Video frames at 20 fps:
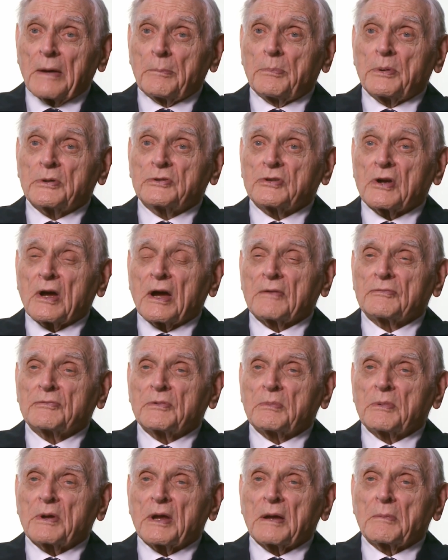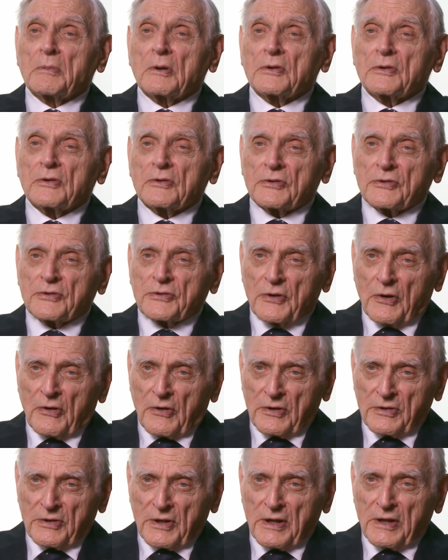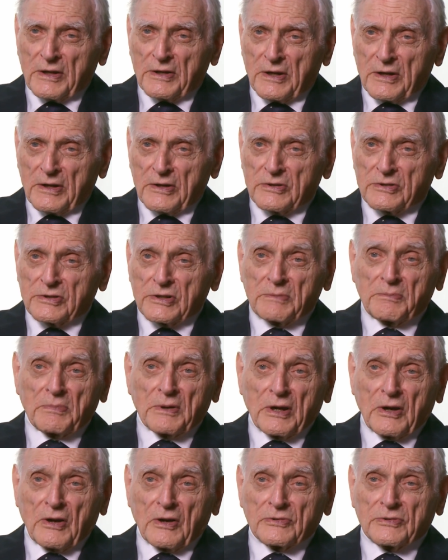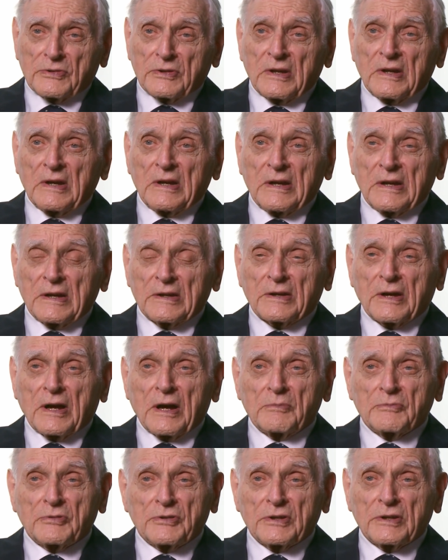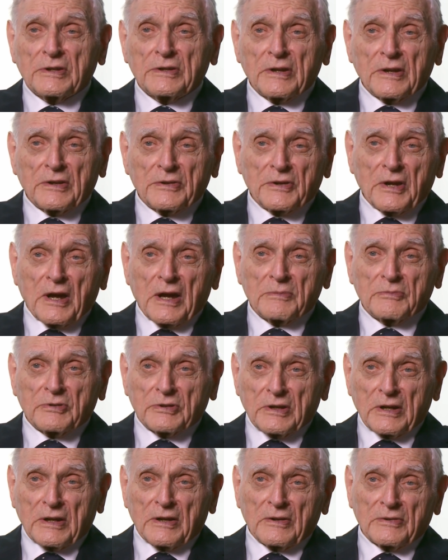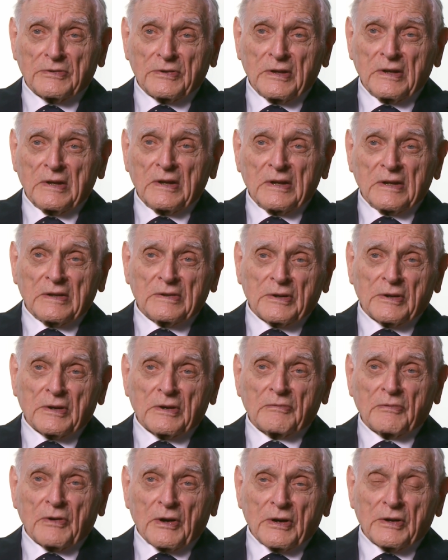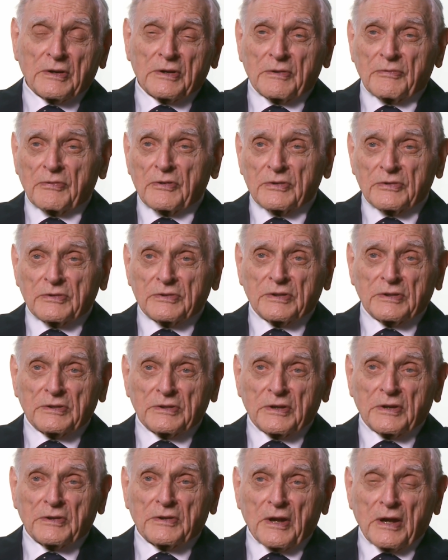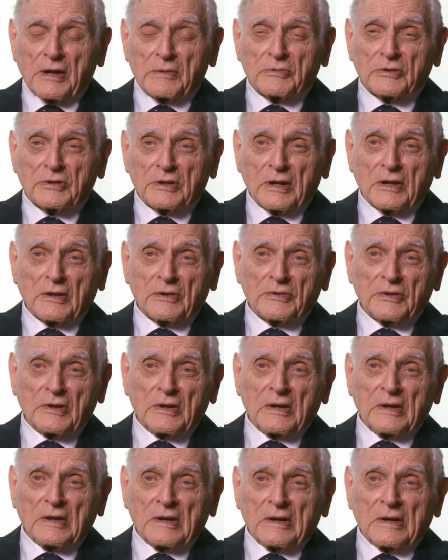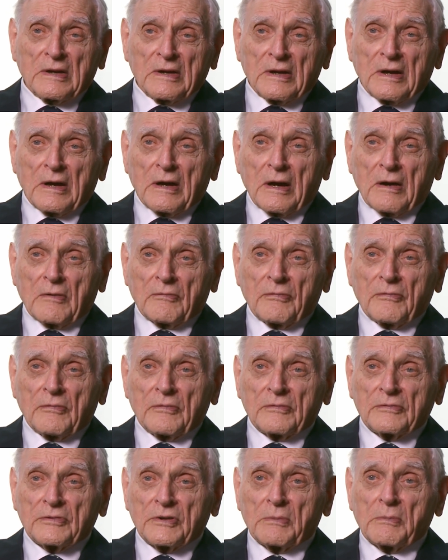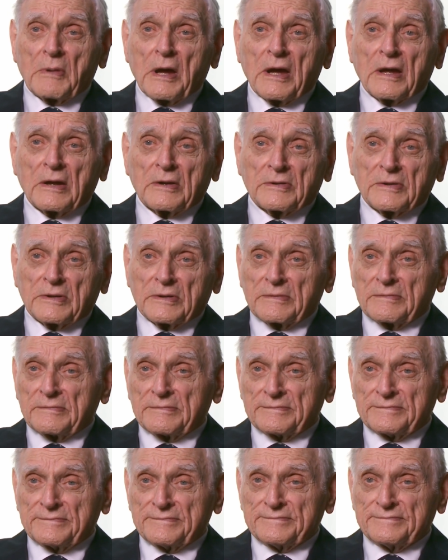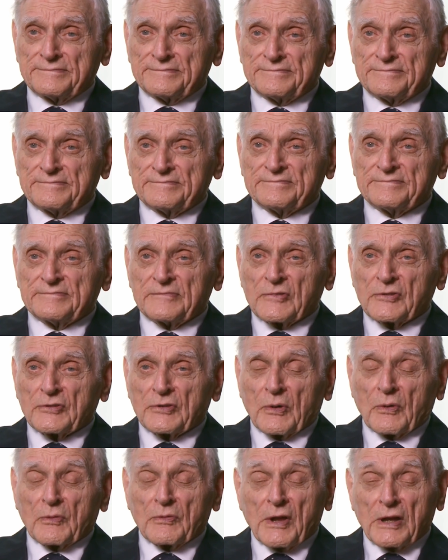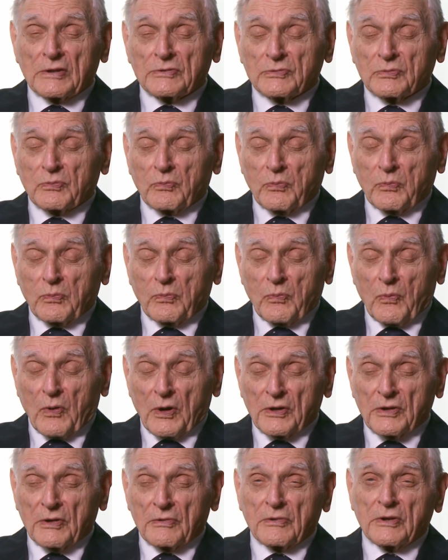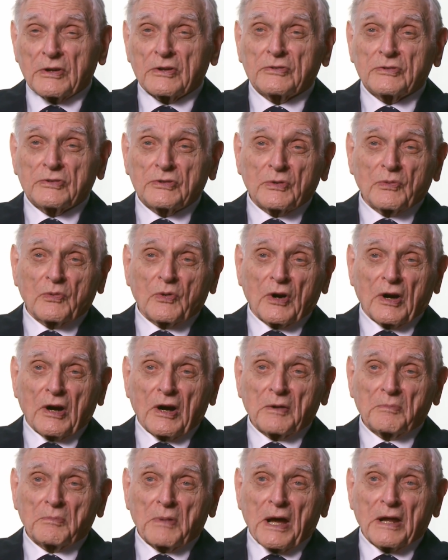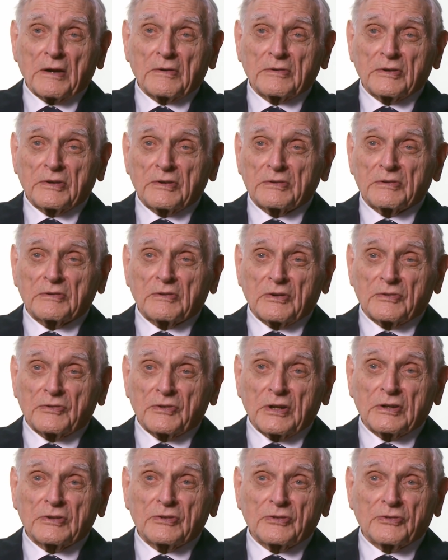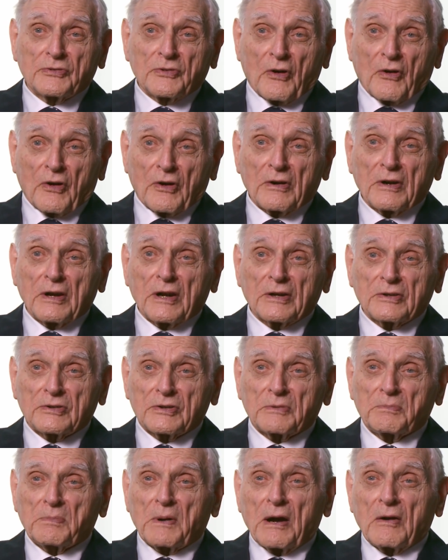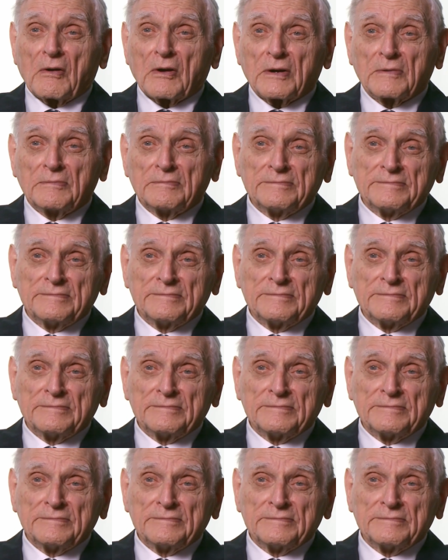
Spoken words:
But you have to be able to store that energy, because it comes in at timescales that are very different than the timescales of demand. So that's one of the reasons you work on batteries, because they store electric power.